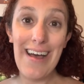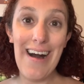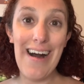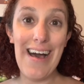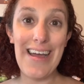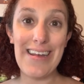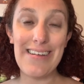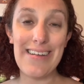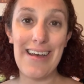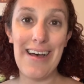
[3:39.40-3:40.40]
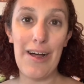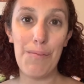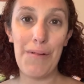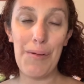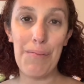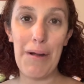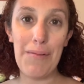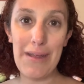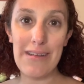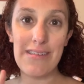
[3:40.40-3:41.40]
And I'll
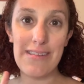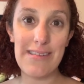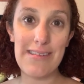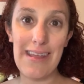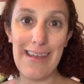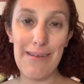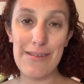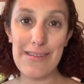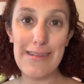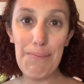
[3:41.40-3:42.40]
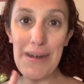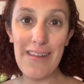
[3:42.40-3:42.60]
probably slip